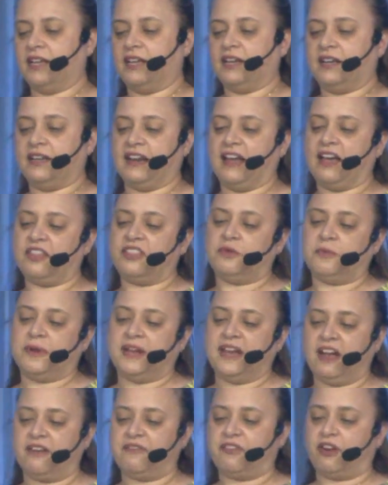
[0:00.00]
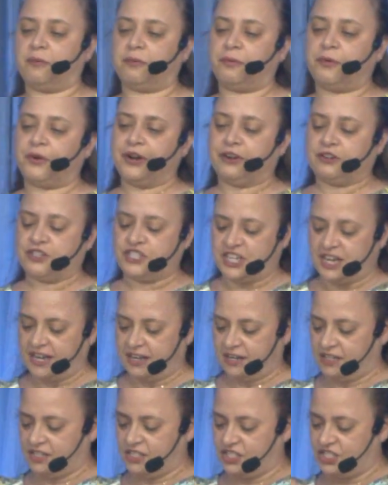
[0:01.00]
Now that we have our prayer cha
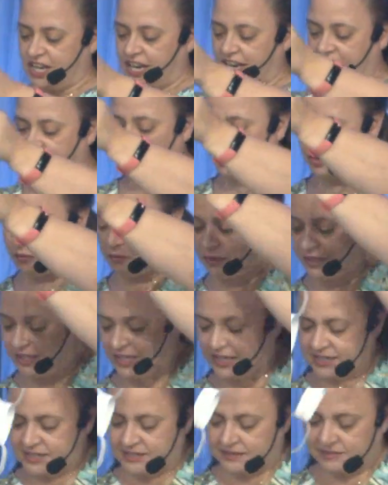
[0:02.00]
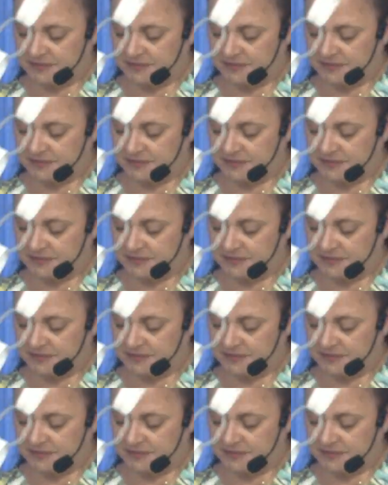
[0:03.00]
chain complete,